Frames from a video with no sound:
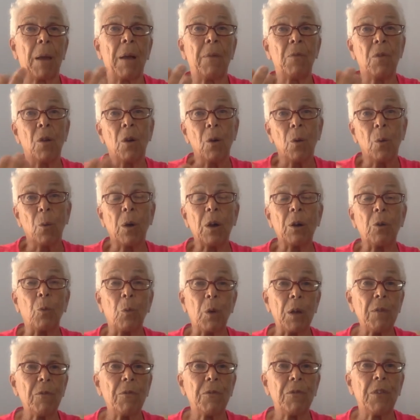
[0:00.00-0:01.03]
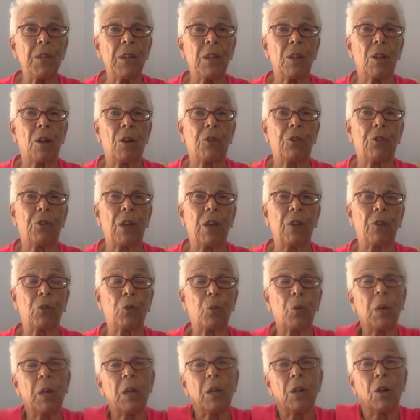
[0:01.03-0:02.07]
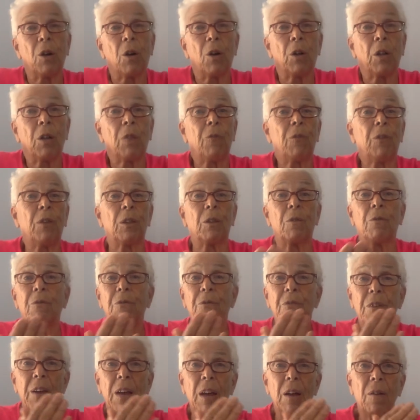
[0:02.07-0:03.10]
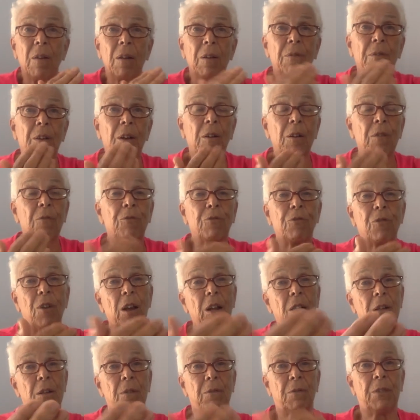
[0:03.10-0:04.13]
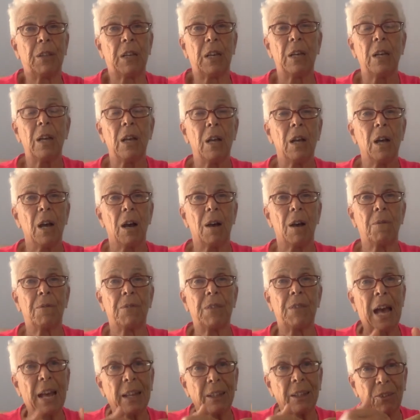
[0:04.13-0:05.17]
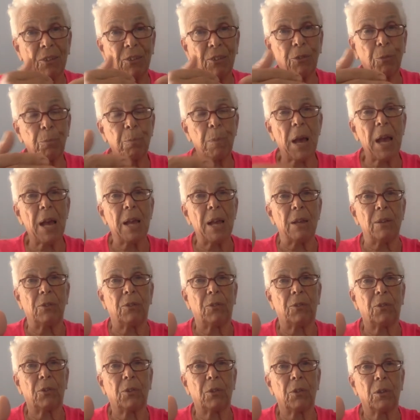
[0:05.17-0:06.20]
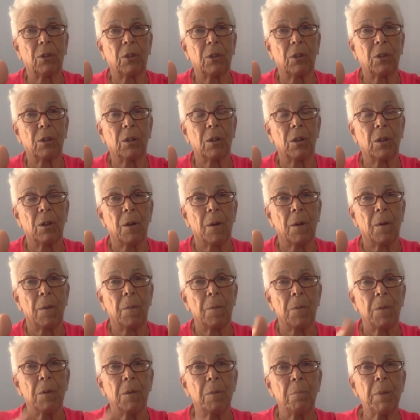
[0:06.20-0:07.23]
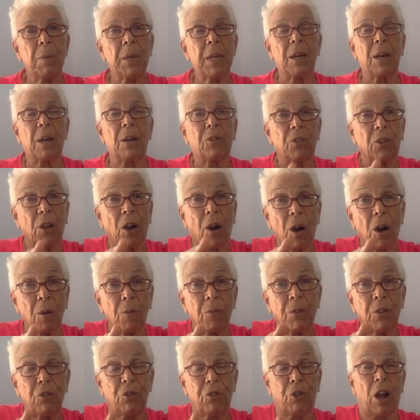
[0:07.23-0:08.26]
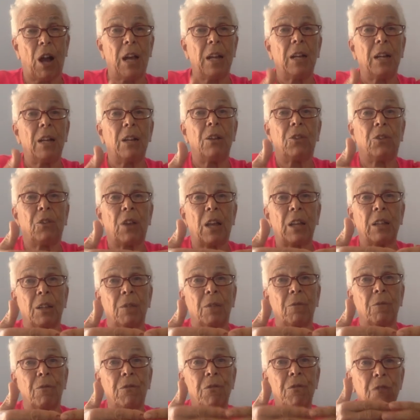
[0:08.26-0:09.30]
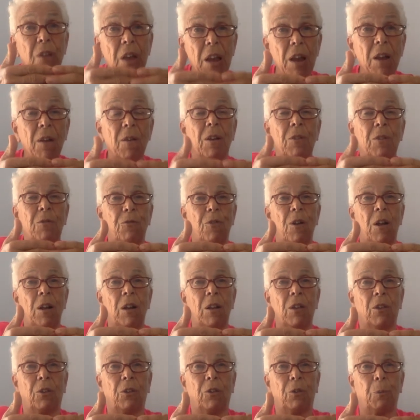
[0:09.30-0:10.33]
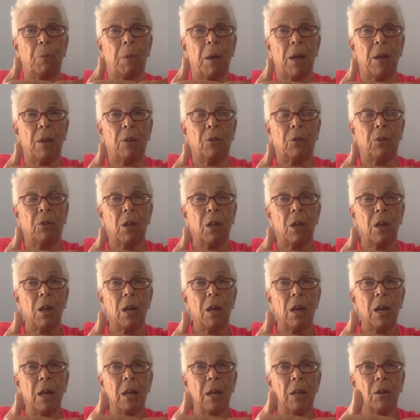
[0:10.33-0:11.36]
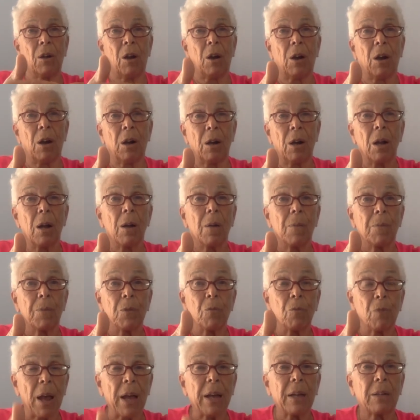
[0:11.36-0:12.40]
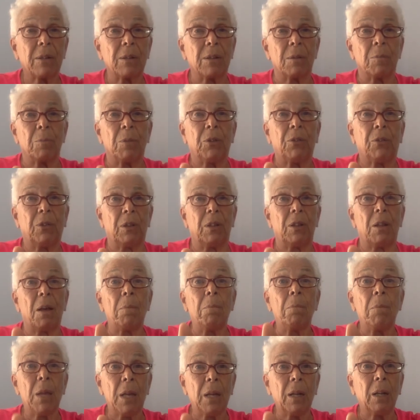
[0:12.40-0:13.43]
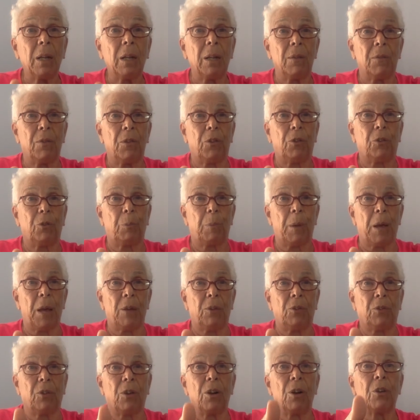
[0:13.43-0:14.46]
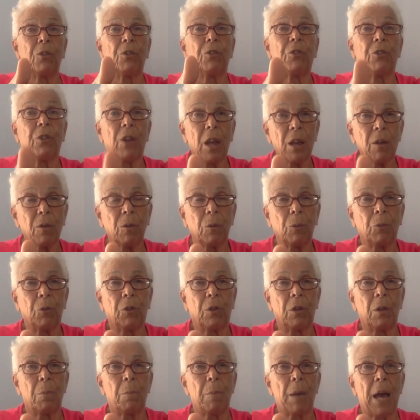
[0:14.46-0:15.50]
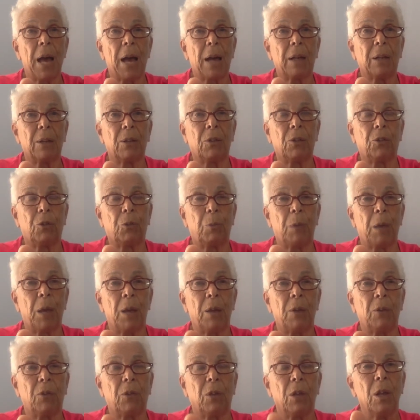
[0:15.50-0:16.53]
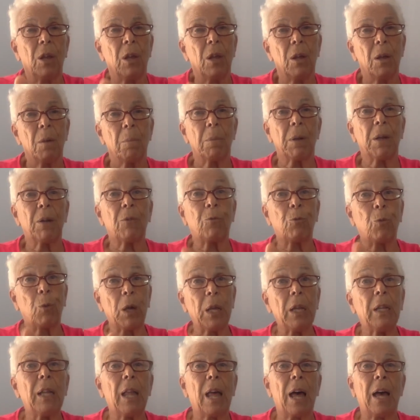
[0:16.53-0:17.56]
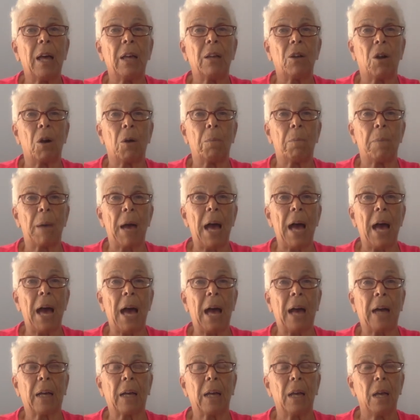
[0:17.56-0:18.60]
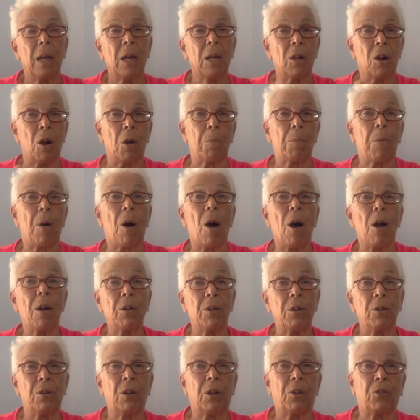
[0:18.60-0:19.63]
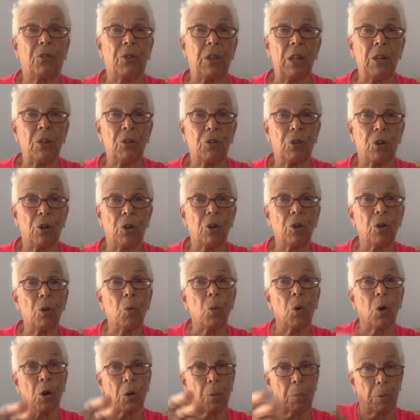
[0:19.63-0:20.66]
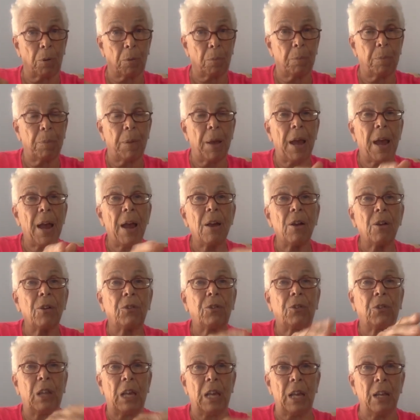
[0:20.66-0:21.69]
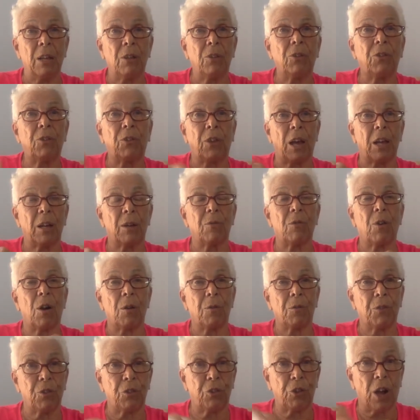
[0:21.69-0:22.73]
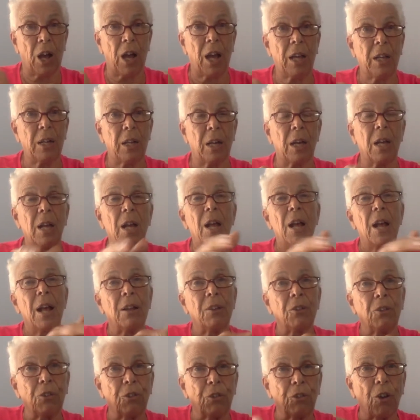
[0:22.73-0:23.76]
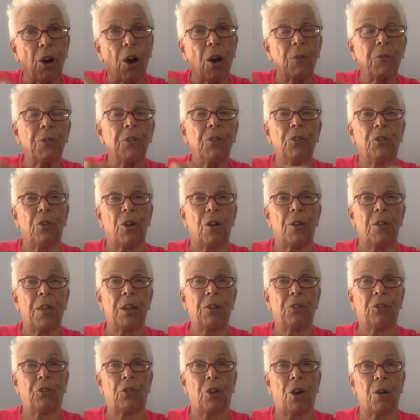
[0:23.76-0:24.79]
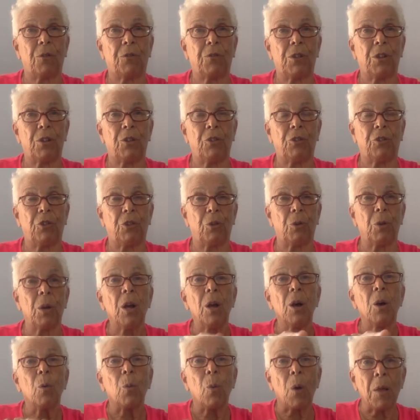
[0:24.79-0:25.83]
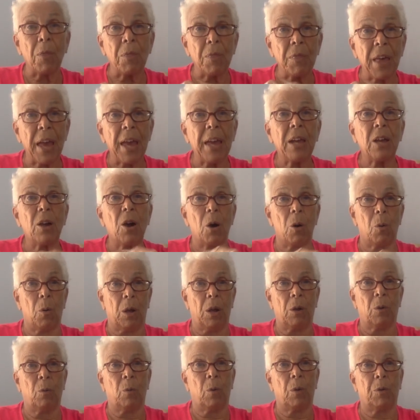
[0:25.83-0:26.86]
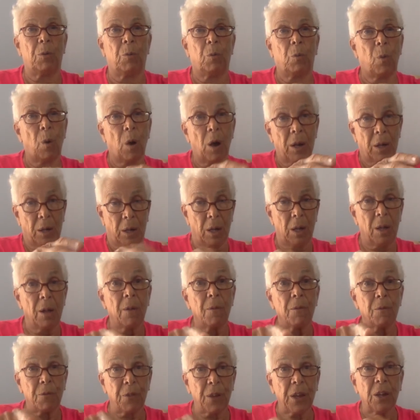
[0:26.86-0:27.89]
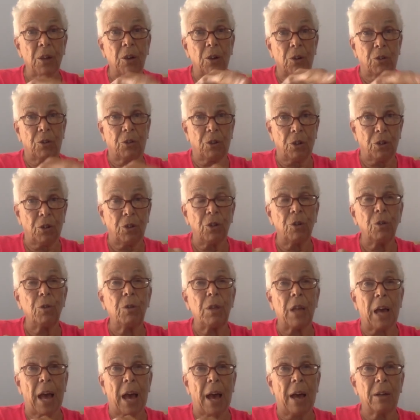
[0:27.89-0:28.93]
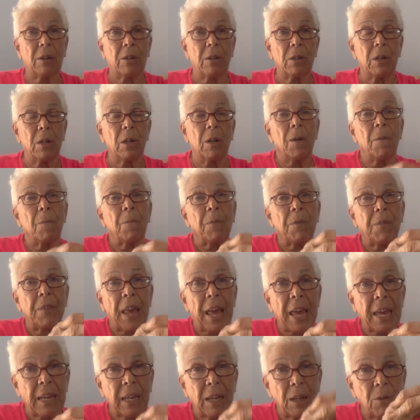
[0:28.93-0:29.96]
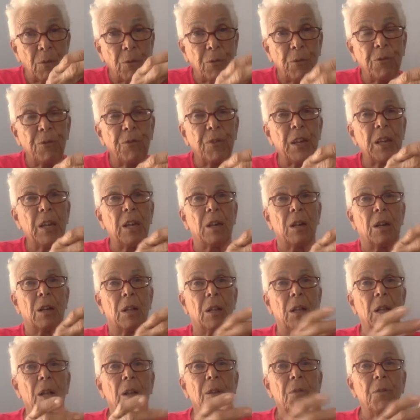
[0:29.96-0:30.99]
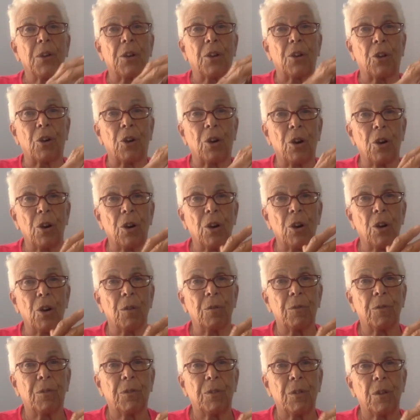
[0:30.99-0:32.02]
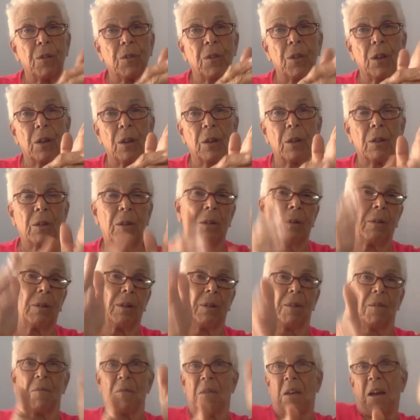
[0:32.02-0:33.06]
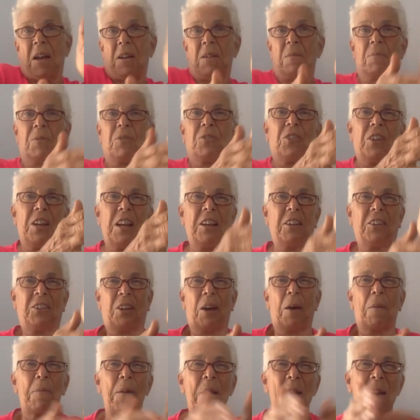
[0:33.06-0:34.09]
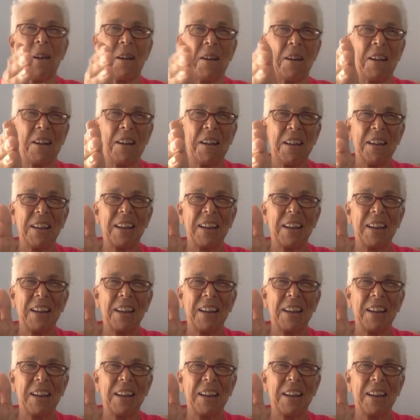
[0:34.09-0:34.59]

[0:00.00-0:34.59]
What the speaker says: And when we feel ourselves, we can only feel the very, very front of the of that space, because our vagina is at the very front of the space and our rectum is in the middle of the space and our sacrum's in the back of the space. But if we lie on our back and our partner does the internal work, prepares the inside of our vagina and softens all that soft tissue, when they go in with one finger to do that, they can feel the curve, let me put your hands up here.